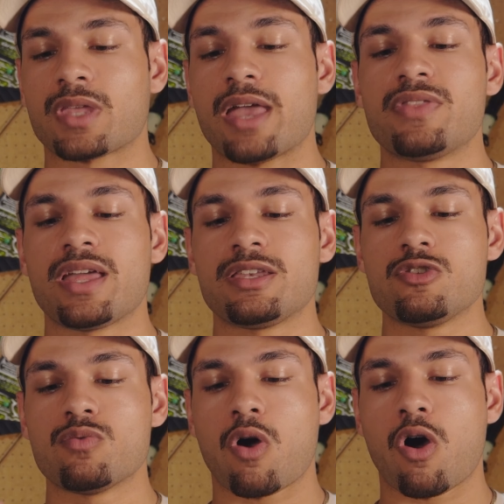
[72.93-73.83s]
And then
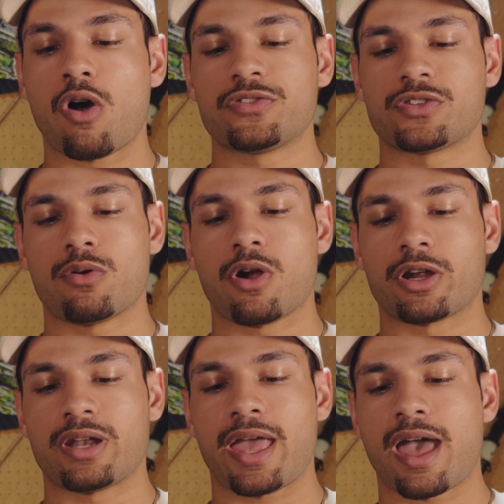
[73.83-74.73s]
you also are
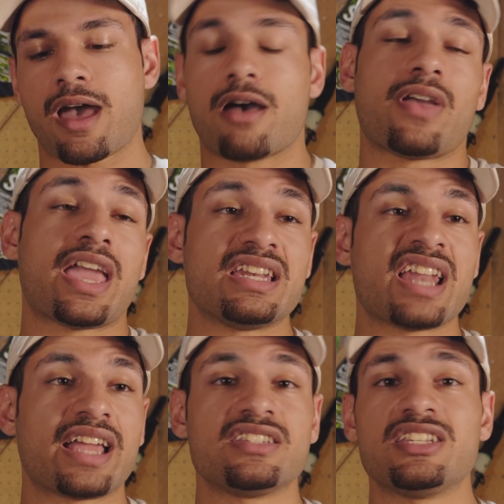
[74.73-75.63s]
going to have a
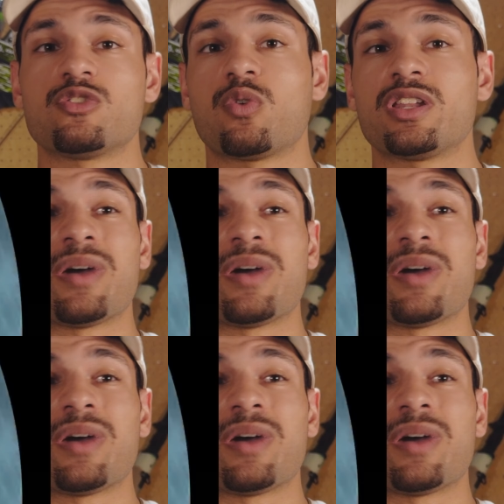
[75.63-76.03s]
1920